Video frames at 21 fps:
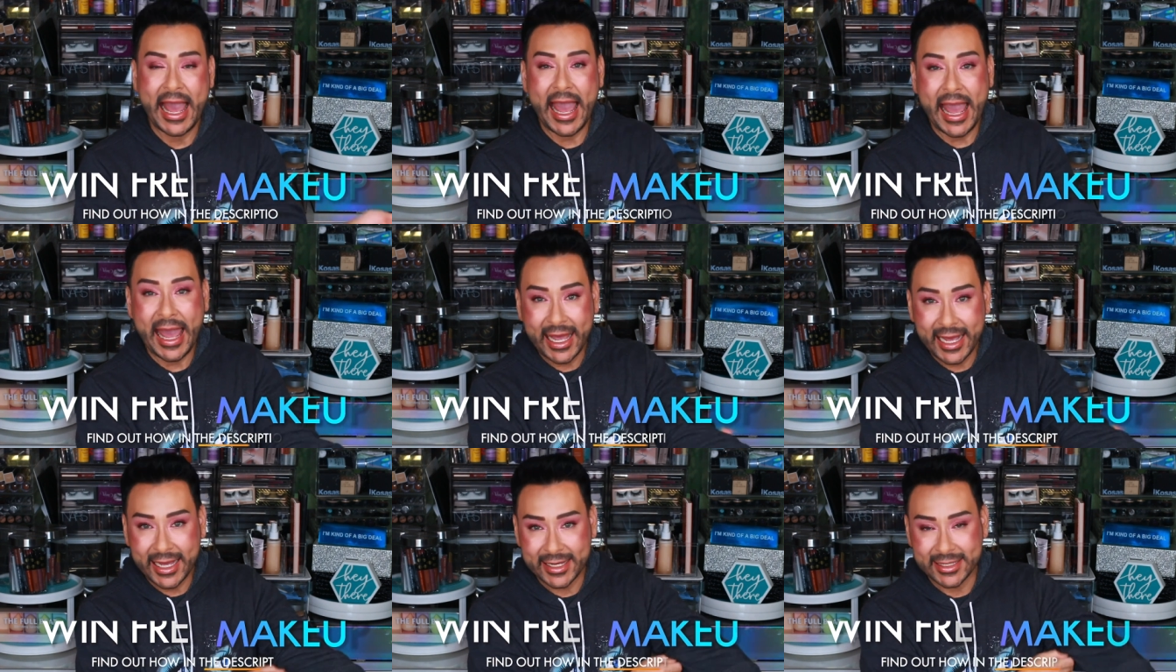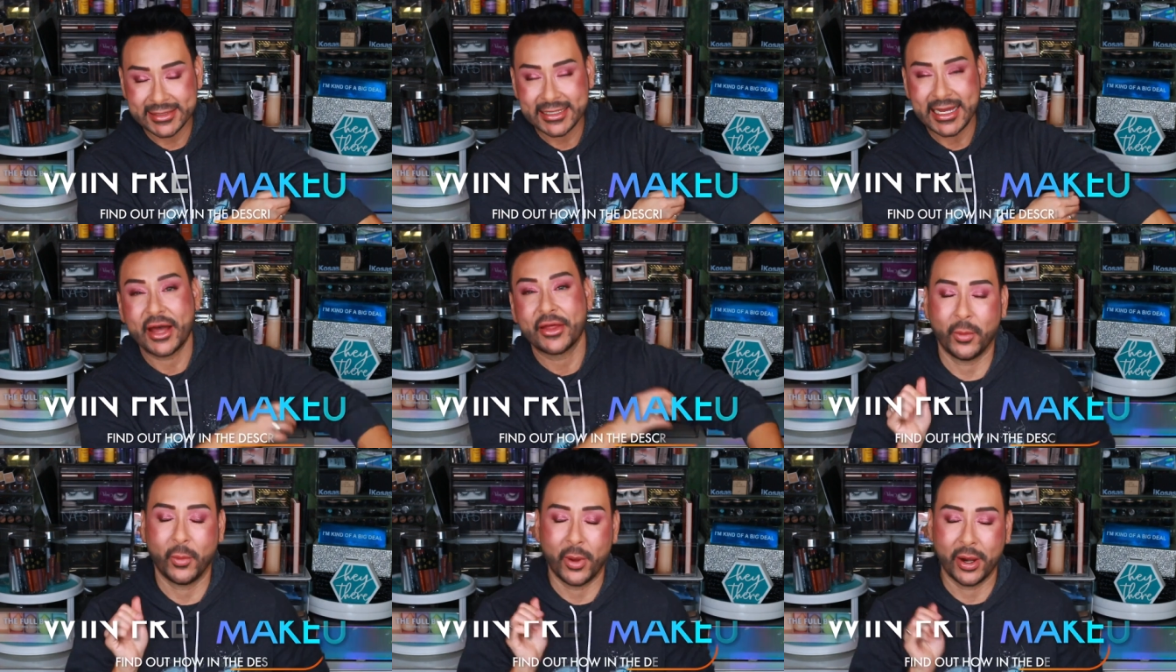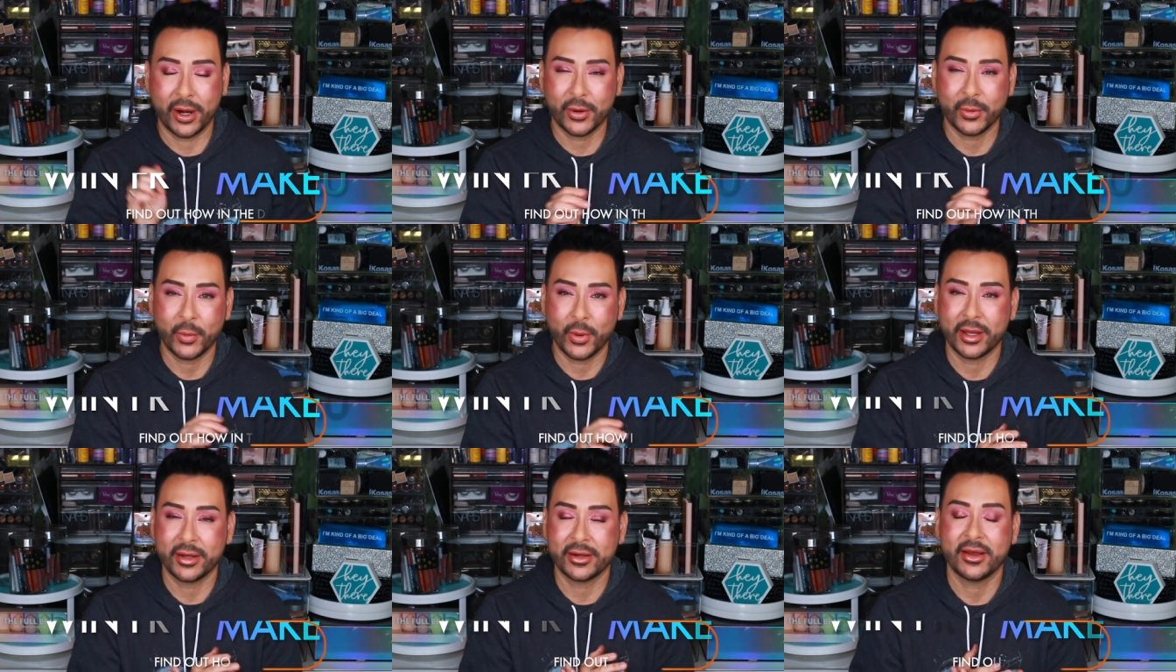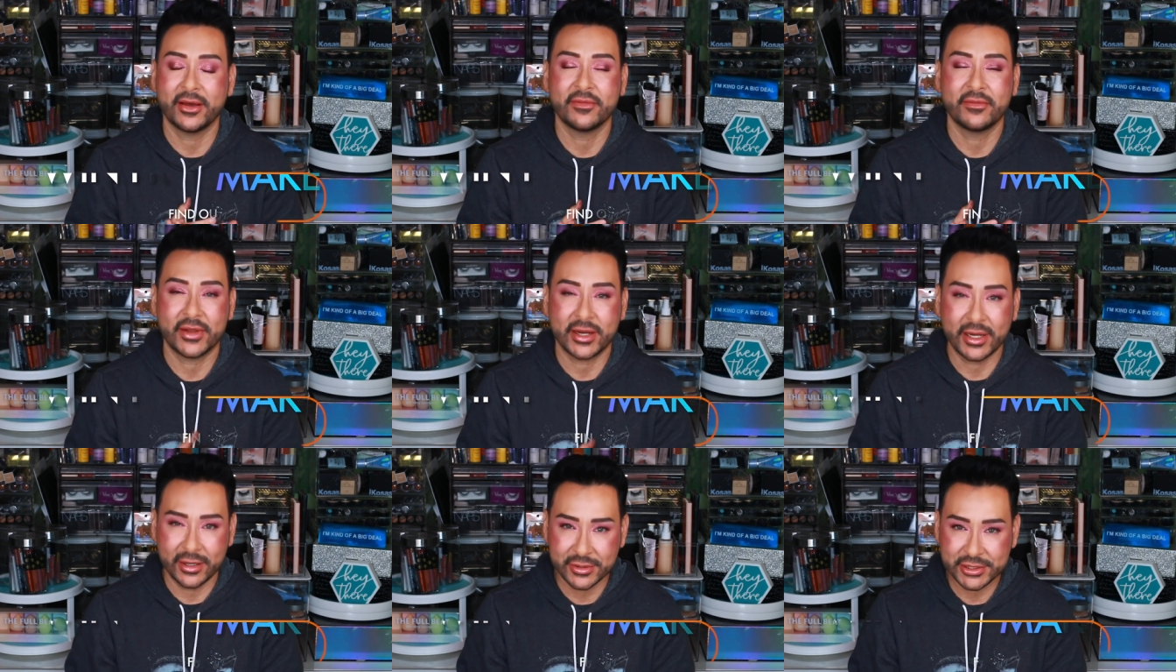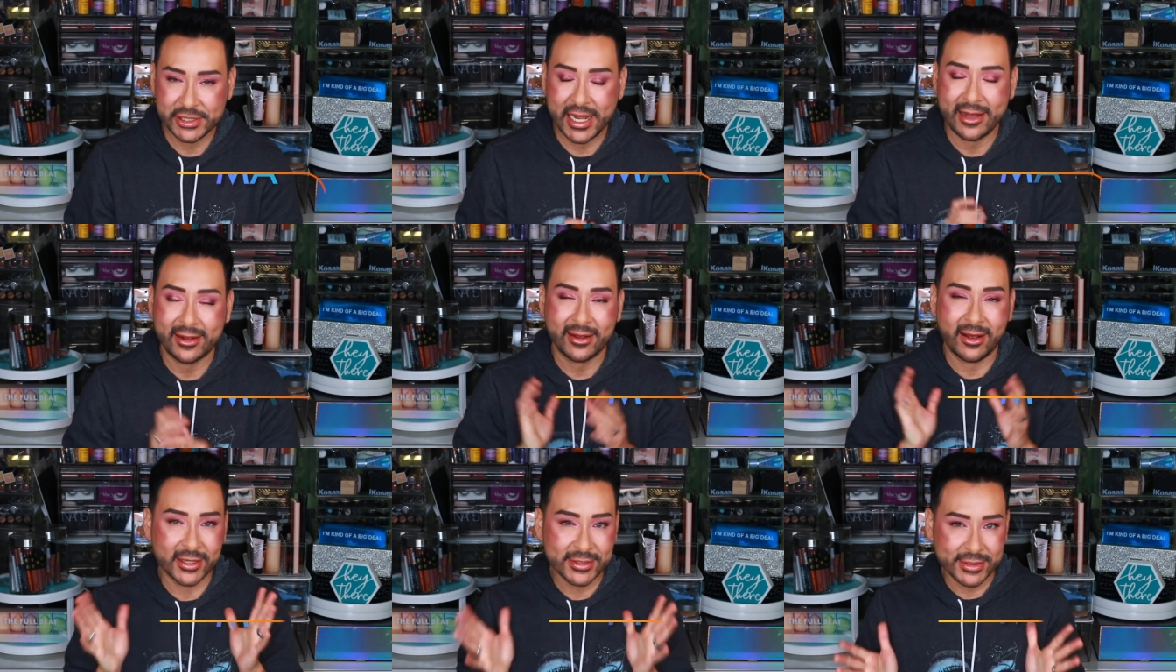and a one-on-one video
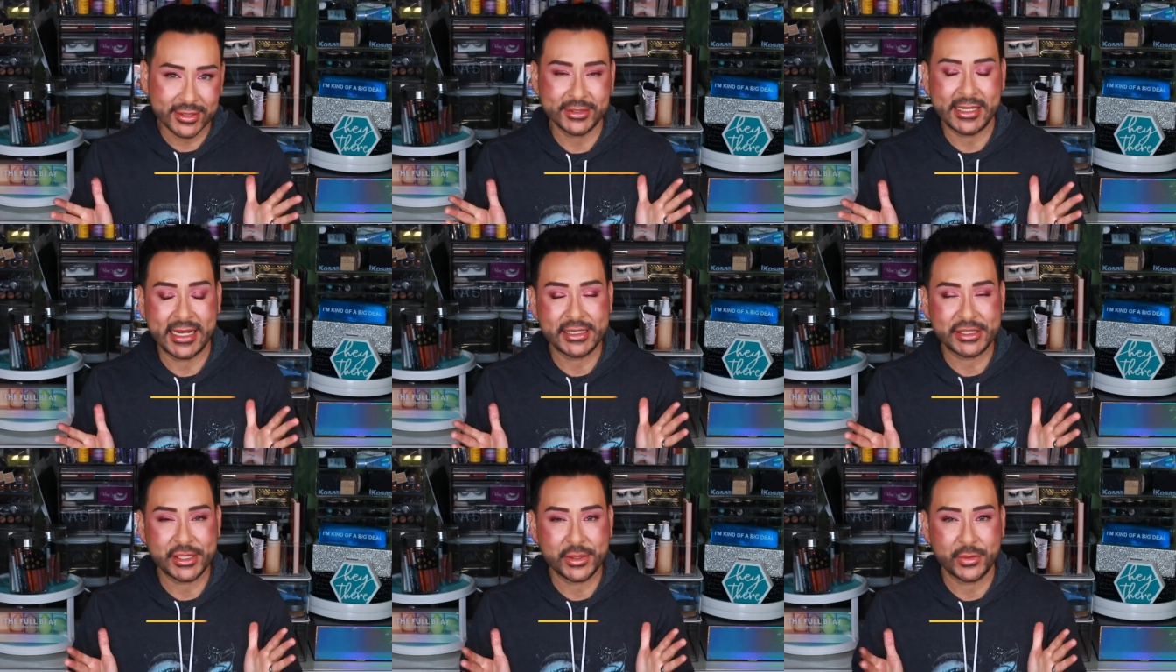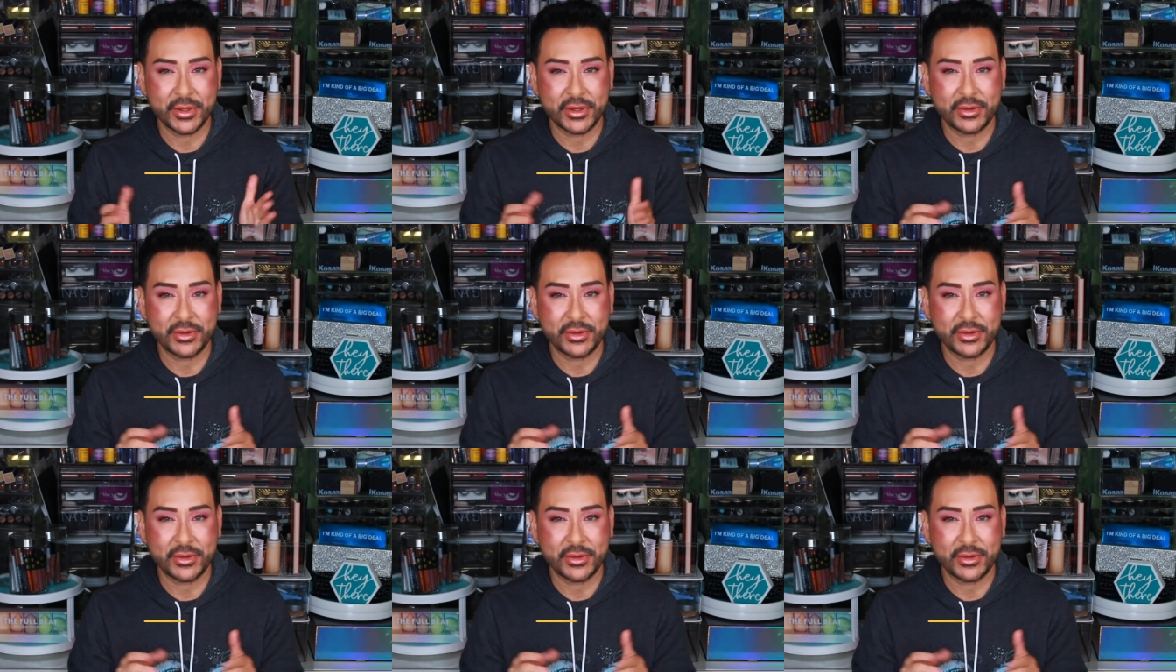chat consultation